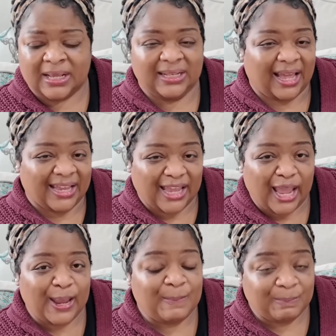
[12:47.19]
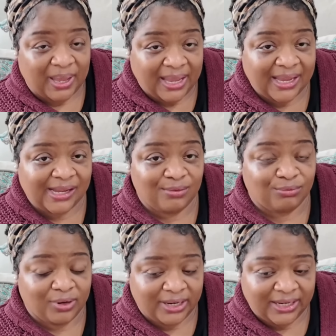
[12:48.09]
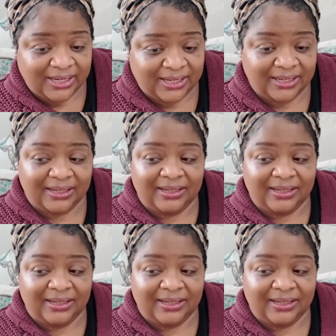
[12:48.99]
like a matte red.